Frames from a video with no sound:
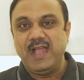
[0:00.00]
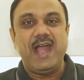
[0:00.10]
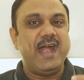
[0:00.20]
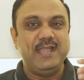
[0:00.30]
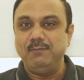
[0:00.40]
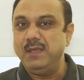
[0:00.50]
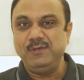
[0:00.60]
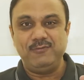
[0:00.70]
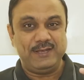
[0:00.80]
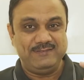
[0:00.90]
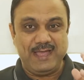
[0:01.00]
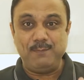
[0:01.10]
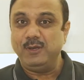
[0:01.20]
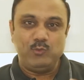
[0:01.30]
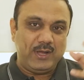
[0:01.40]
And maybe, for
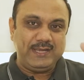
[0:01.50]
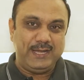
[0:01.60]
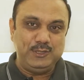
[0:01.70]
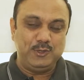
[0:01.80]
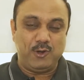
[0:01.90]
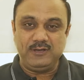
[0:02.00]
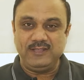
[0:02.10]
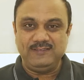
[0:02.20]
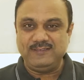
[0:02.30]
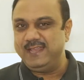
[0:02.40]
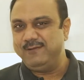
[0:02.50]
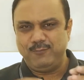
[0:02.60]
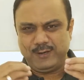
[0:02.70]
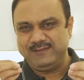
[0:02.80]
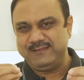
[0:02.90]
example, one endodontist say,
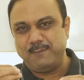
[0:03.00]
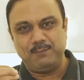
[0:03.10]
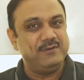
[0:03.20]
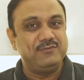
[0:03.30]
for example,